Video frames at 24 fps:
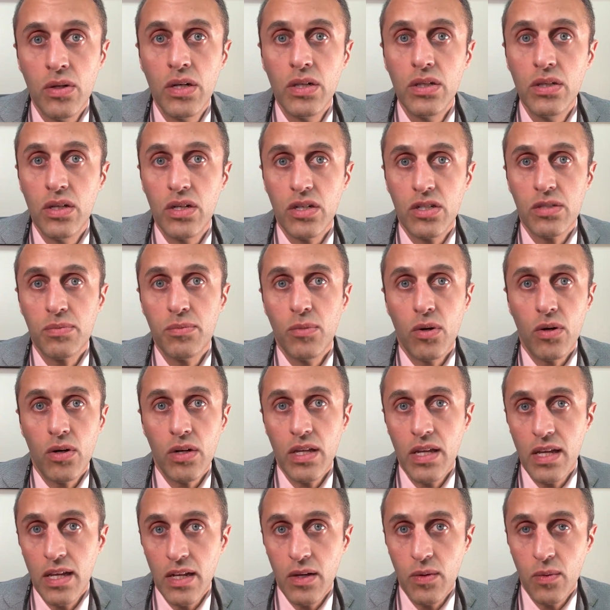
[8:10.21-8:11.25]
looks more
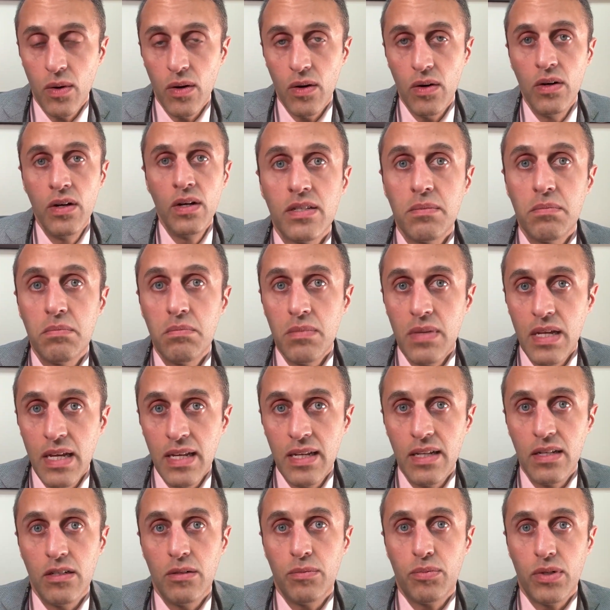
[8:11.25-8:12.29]
equal to
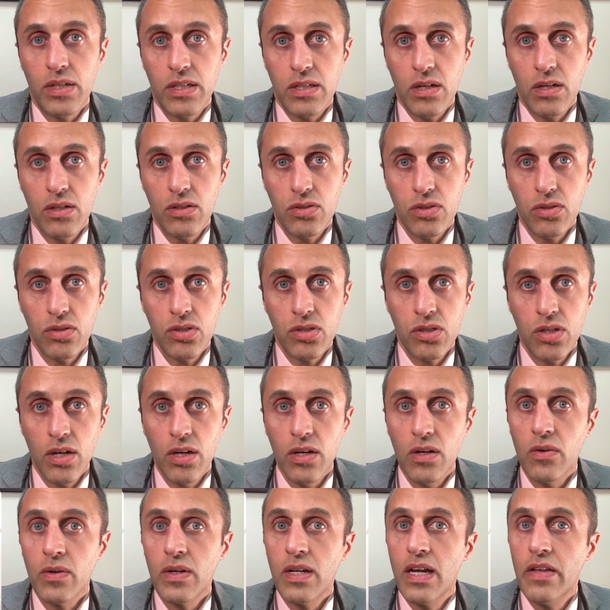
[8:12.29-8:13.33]
medial pretarsal
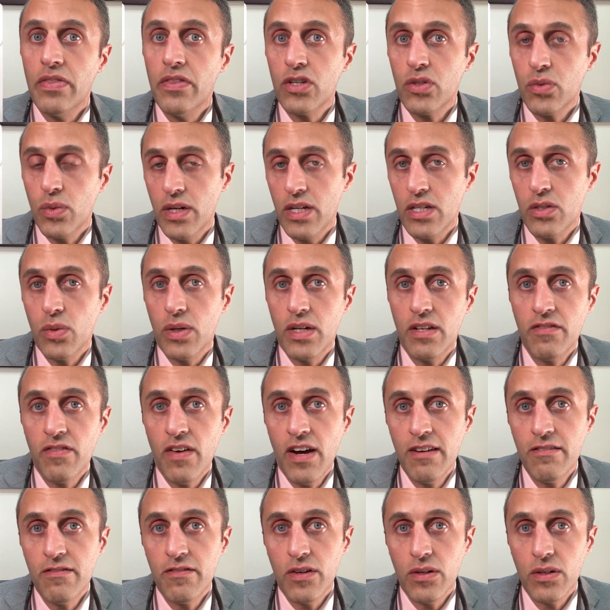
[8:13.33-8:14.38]
show in the
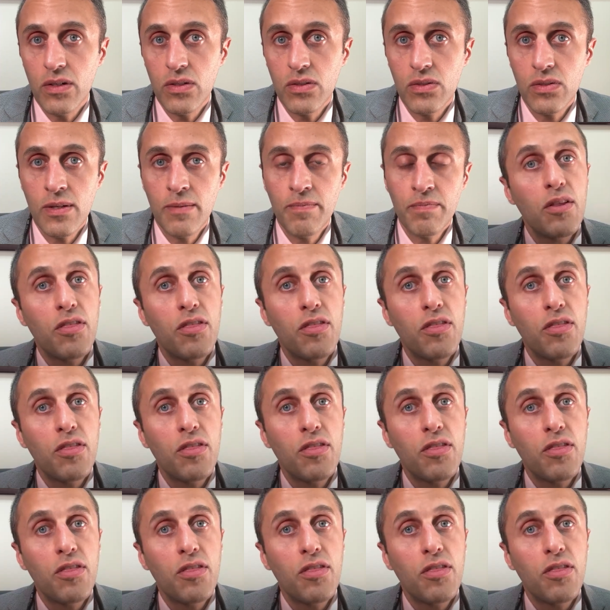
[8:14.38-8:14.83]
2025 photos.